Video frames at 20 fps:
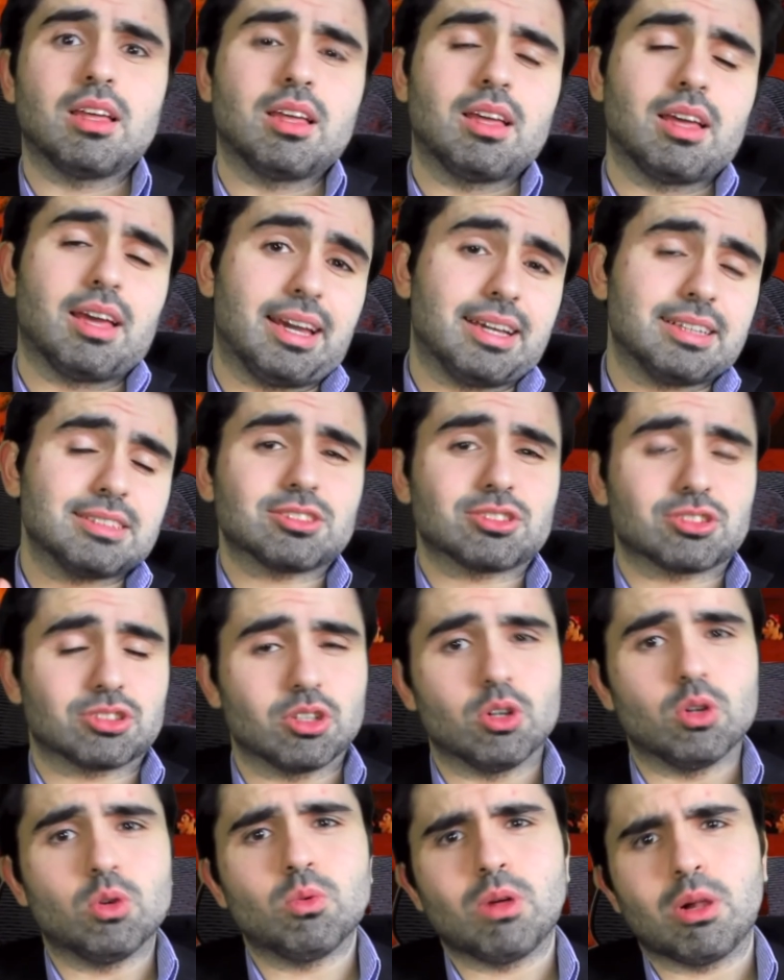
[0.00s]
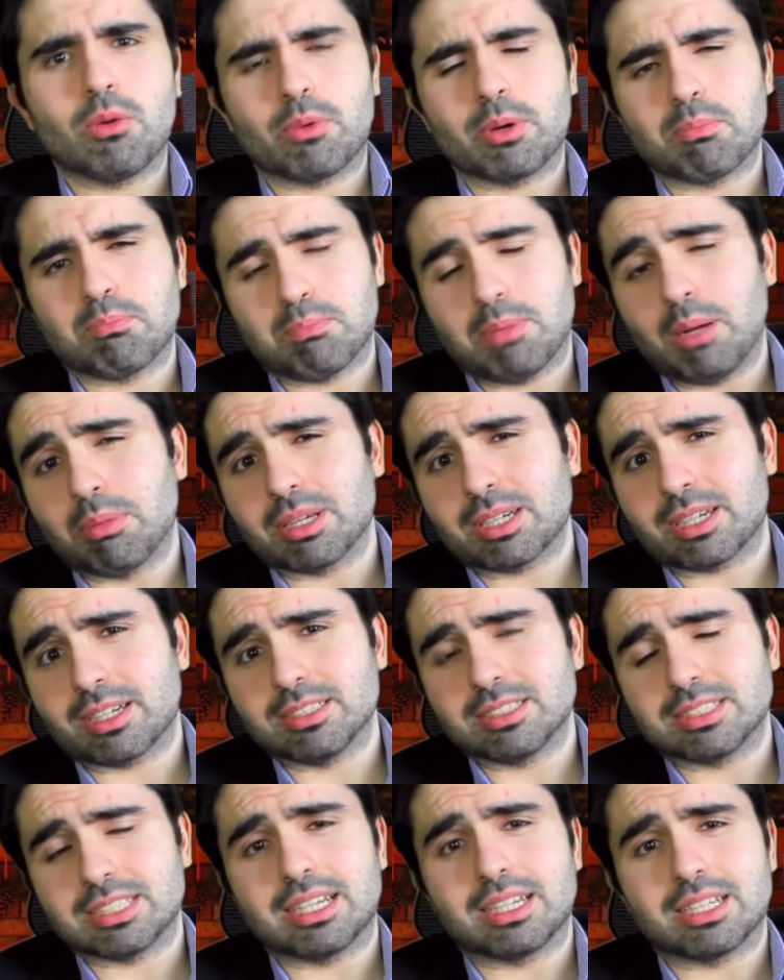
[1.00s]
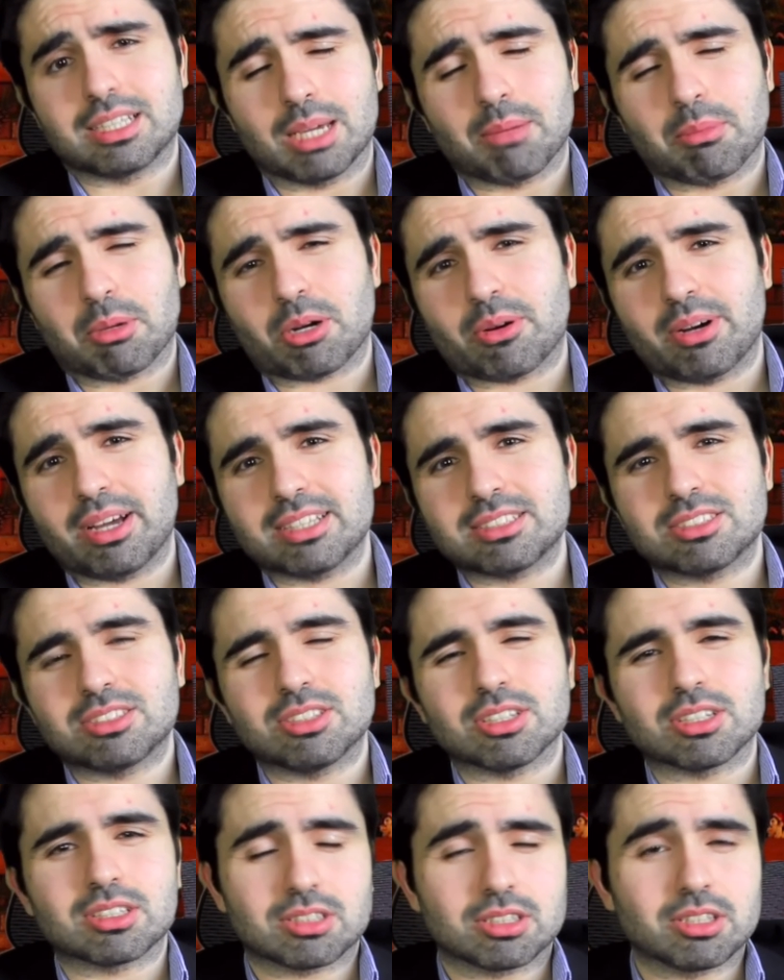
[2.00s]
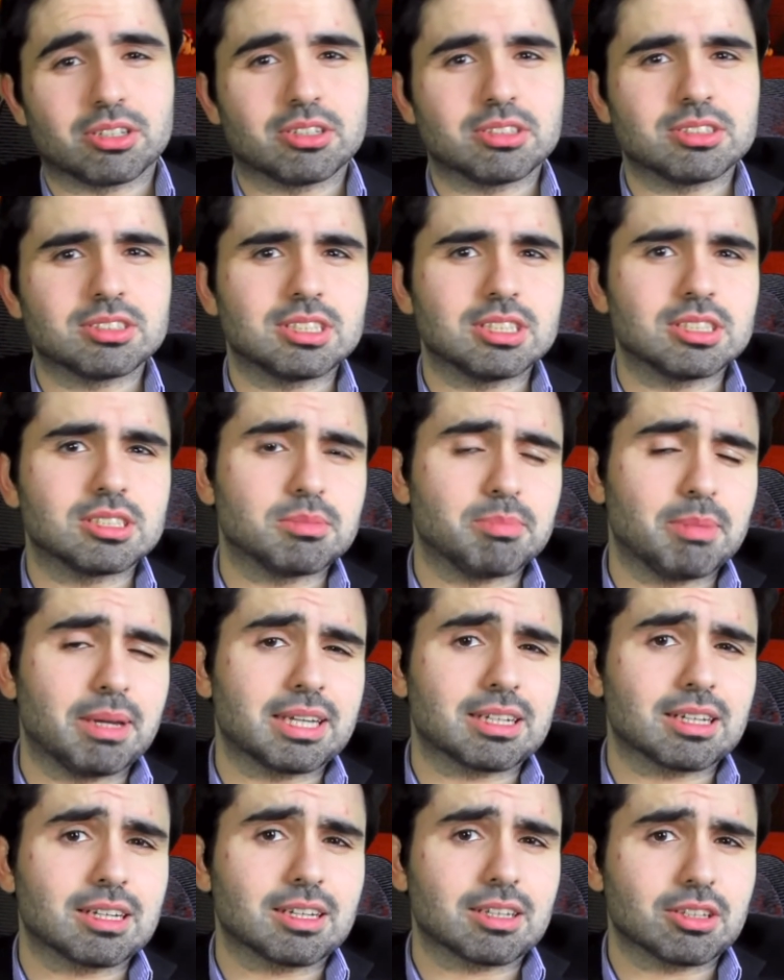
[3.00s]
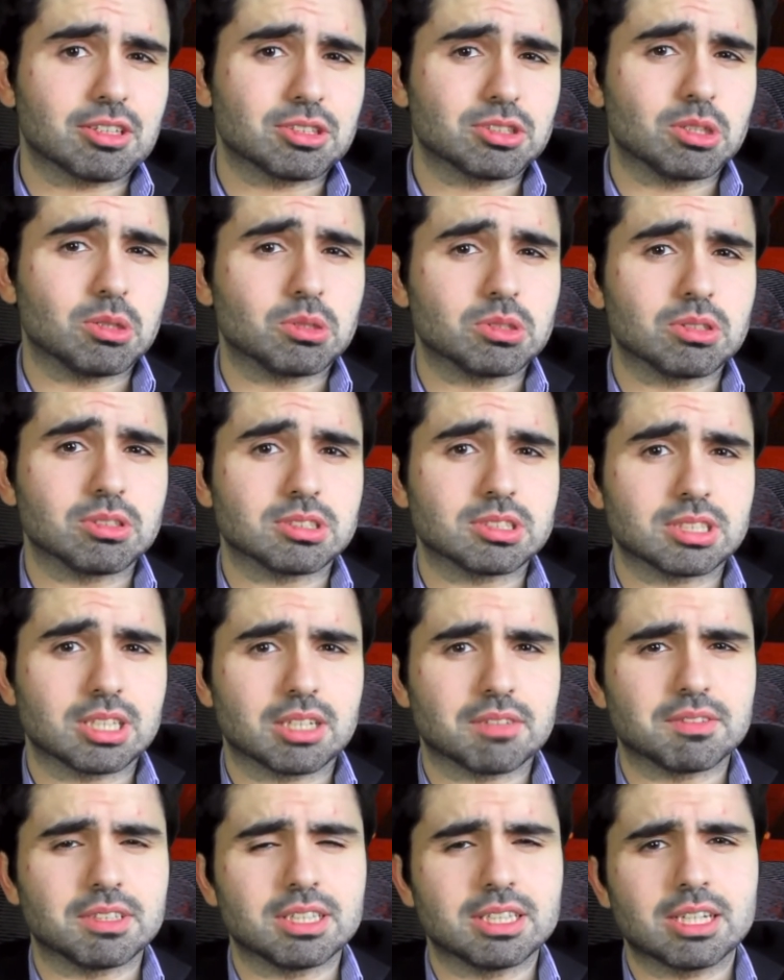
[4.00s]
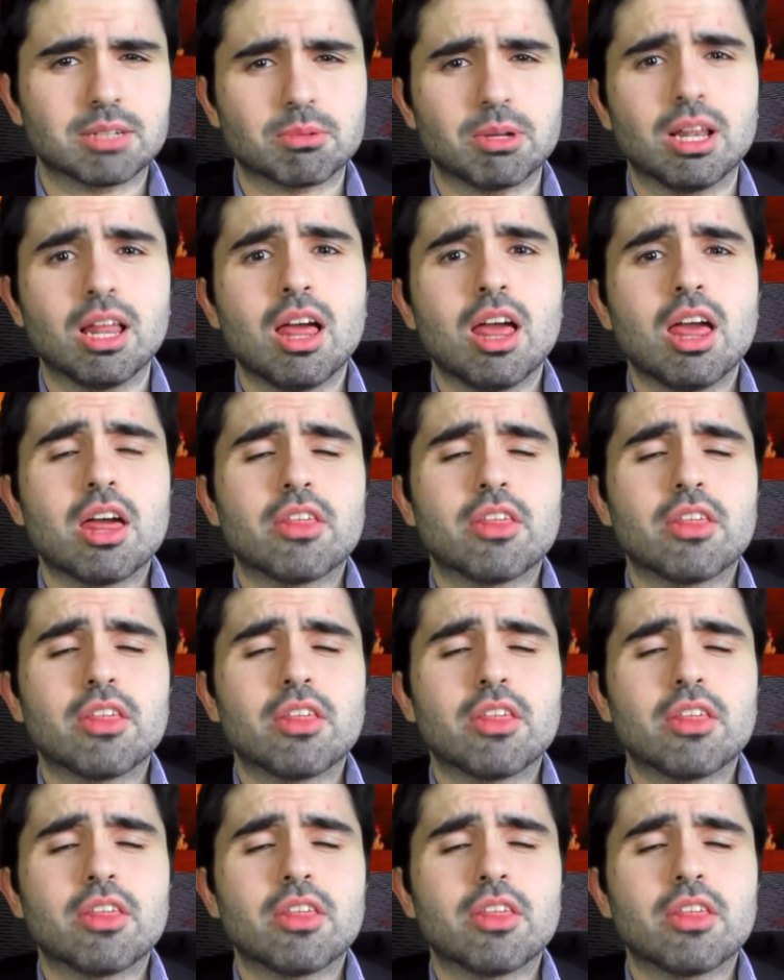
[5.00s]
And so, while Republicans and Democrats took turns dismantling the social safety net, well,